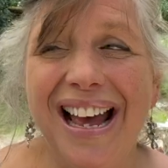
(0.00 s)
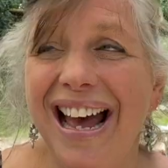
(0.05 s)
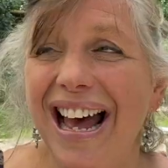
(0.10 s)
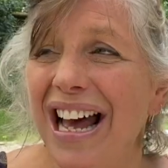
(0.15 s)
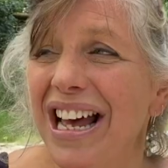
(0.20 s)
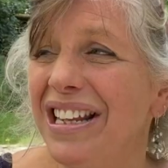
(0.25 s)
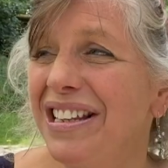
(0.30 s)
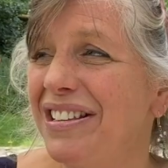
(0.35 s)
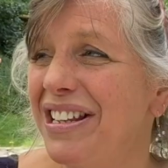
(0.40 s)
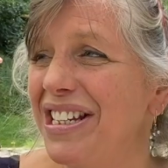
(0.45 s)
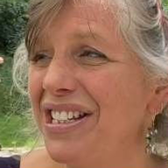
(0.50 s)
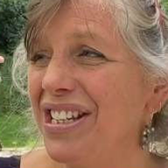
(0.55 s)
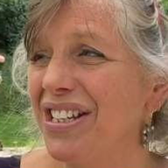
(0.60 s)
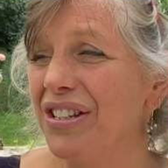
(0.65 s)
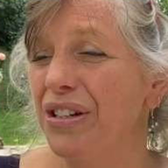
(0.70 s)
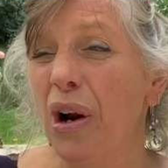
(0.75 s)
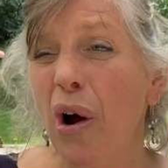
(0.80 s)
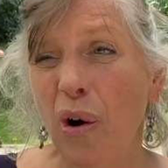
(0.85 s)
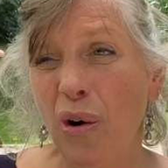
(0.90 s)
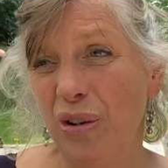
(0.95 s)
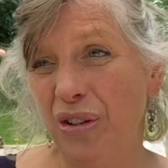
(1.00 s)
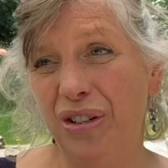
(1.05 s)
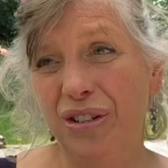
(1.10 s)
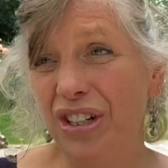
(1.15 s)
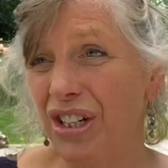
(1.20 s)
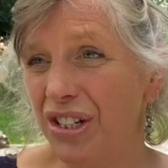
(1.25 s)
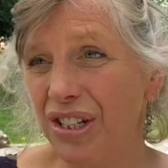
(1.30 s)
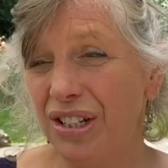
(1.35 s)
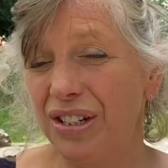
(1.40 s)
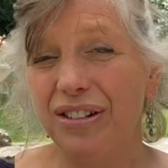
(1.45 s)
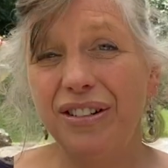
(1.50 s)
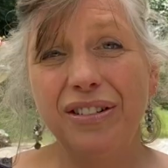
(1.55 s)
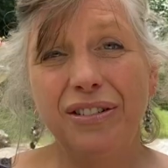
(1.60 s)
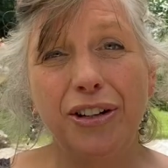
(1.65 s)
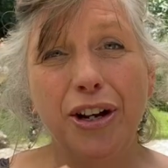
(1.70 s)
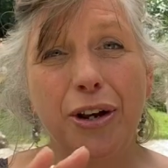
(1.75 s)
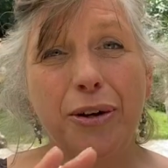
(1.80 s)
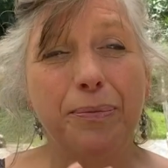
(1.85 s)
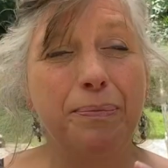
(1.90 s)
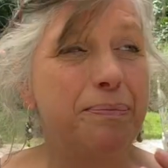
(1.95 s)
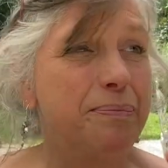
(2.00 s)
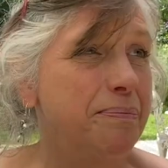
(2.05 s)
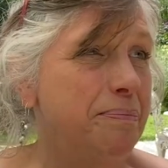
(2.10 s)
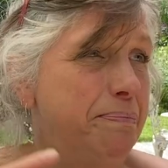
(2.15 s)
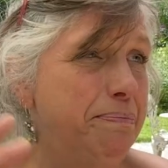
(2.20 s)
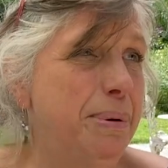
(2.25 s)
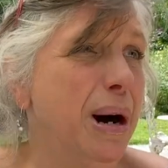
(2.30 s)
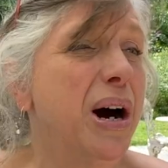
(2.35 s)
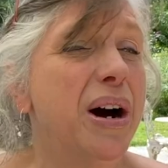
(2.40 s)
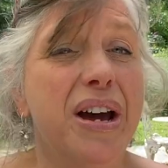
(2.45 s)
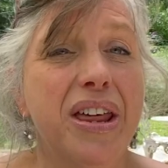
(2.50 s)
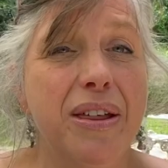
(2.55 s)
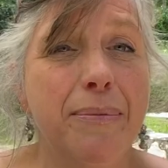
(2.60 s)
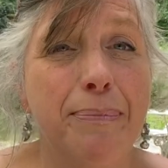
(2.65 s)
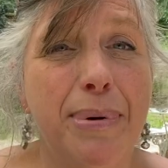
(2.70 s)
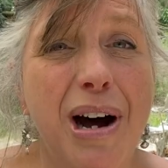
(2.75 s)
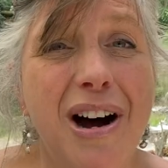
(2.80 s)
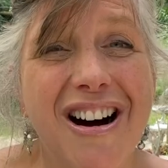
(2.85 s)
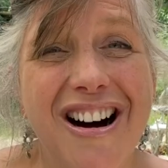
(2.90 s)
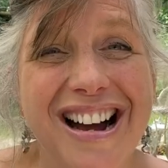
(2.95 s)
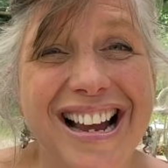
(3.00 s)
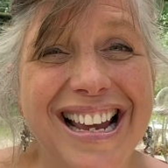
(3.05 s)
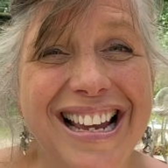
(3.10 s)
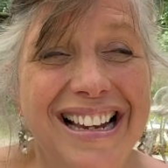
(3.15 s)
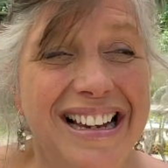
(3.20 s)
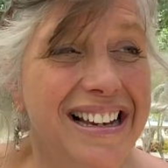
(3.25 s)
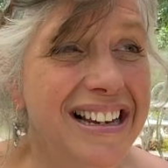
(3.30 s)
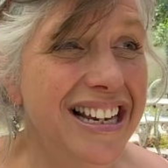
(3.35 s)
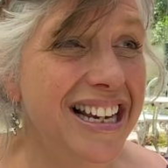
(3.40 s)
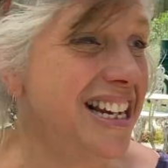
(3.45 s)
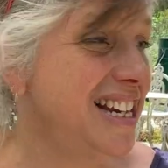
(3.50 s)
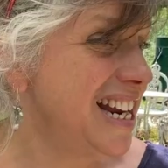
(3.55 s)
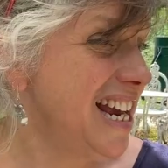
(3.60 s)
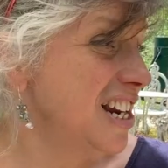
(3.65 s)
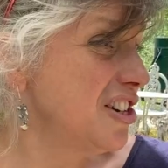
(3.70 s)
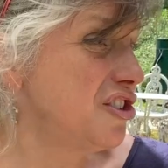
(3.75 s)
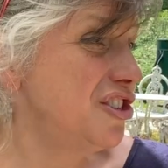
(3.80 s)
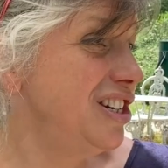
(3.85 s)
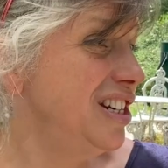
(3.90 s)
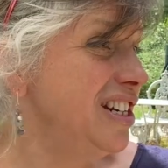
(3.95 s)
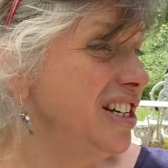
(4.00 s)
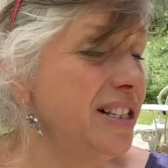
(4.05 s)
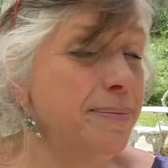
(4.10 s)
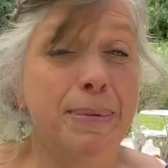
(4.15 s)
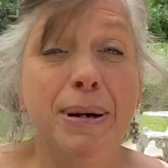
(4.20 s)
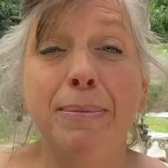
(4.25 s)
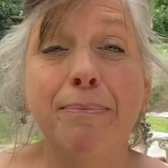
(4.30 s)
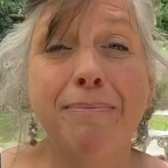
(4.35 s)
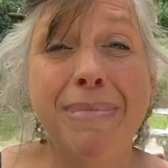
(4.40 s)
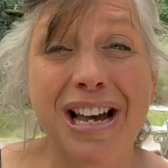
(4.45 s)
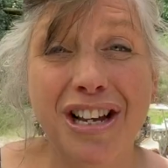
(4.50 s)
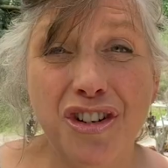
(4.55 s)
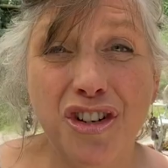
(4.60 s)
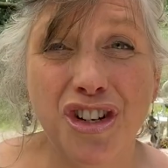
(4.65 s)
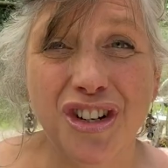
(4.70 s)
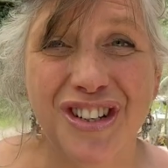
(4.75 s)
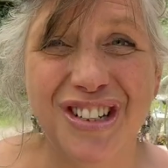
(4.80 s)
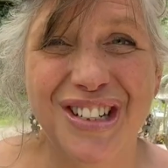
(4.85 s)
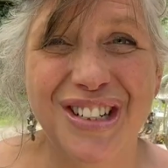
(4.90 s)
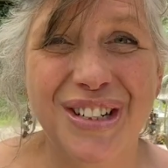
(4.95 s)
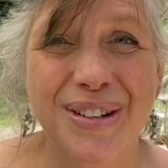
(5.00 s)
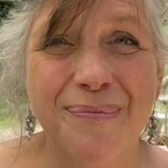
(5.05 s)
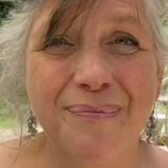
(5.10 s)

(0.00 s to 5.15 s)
And this is not just, you know, by the by, it actually has been measured.